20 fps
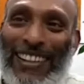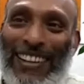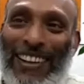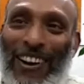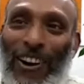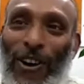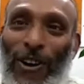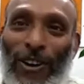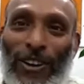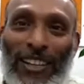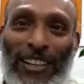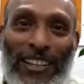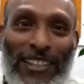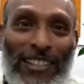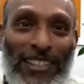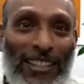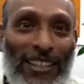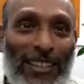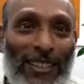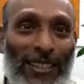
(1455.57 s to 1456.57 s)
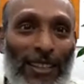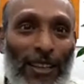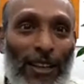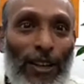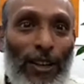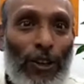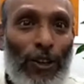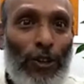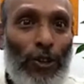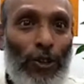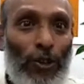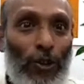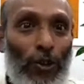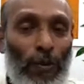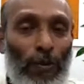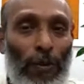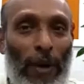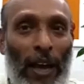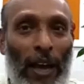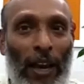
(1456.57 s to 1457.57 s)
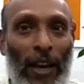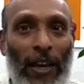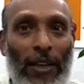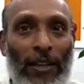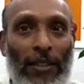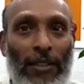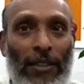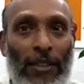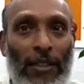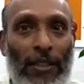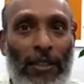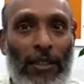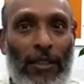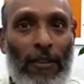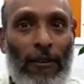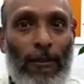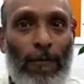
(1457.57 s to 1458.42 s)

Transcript: All these things. To balance it,